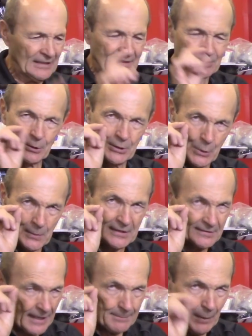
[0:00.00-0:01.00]
so you do
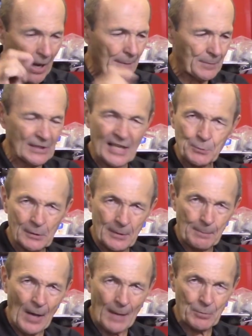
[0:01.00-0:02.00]
get that pop, and that's what the
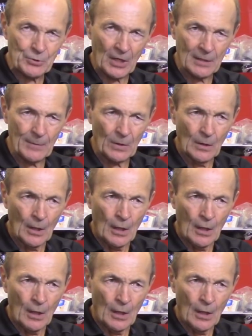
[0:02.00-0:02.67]
pop was all about.